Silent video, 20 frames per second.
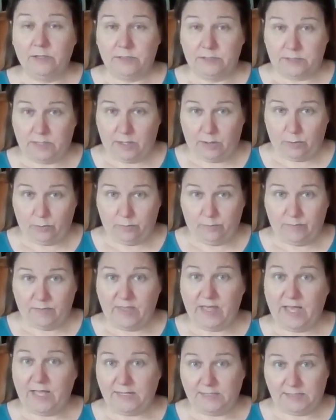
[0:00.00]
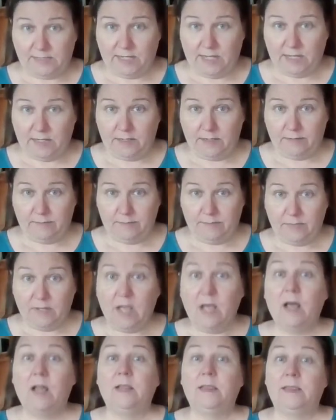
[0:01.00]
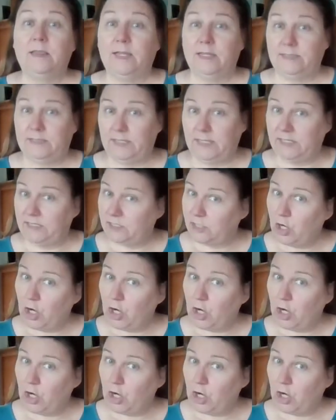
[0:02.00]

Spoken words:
So that said, let's get